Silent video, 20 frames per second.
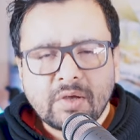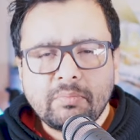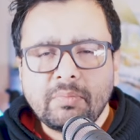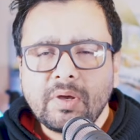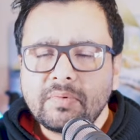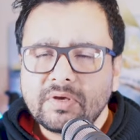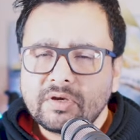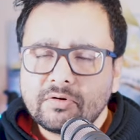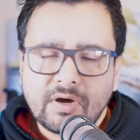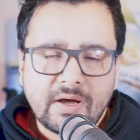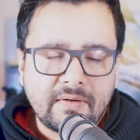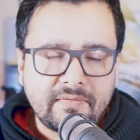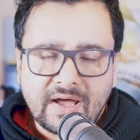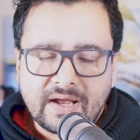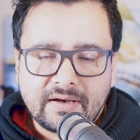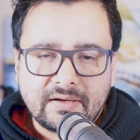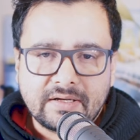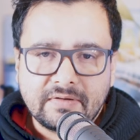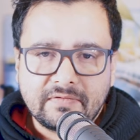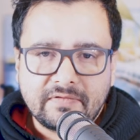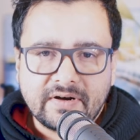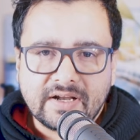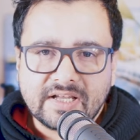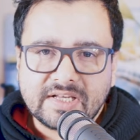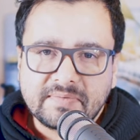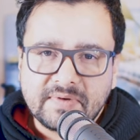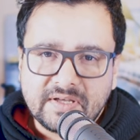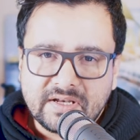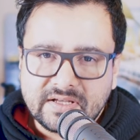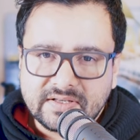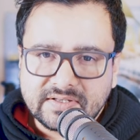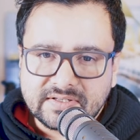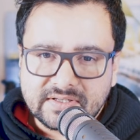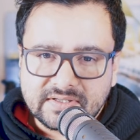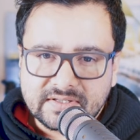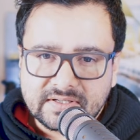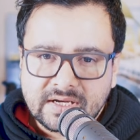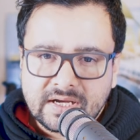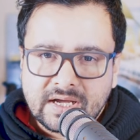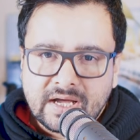maybe you have had different
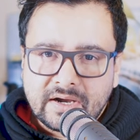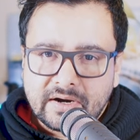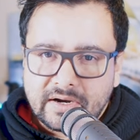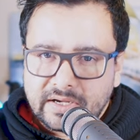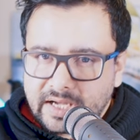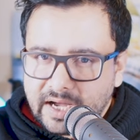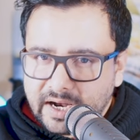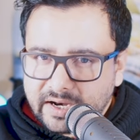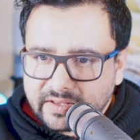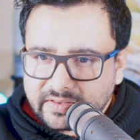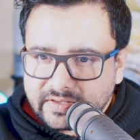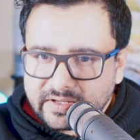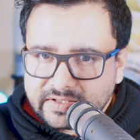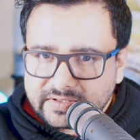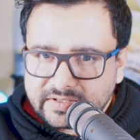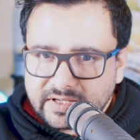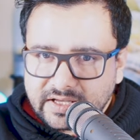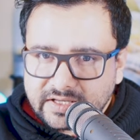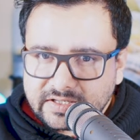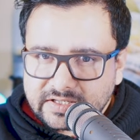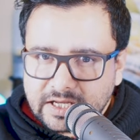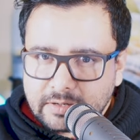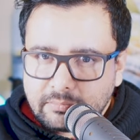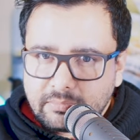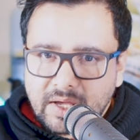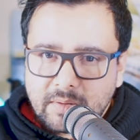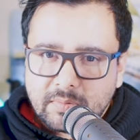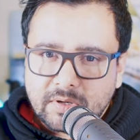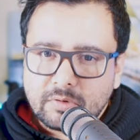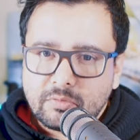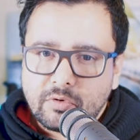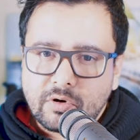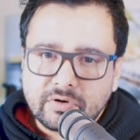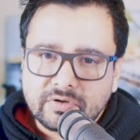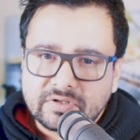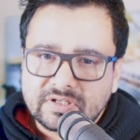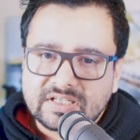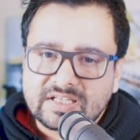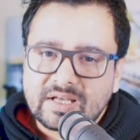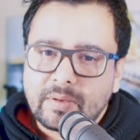experiences regarding these things and maybe you want
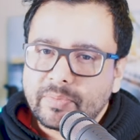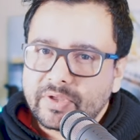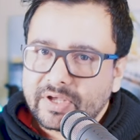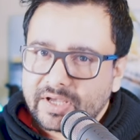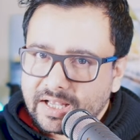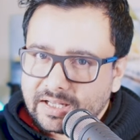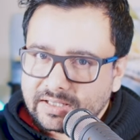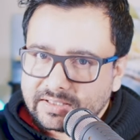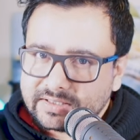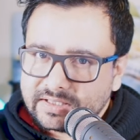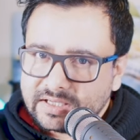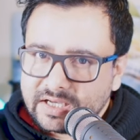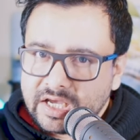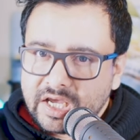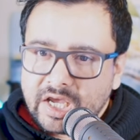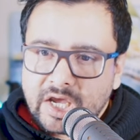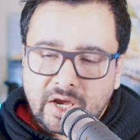to say something else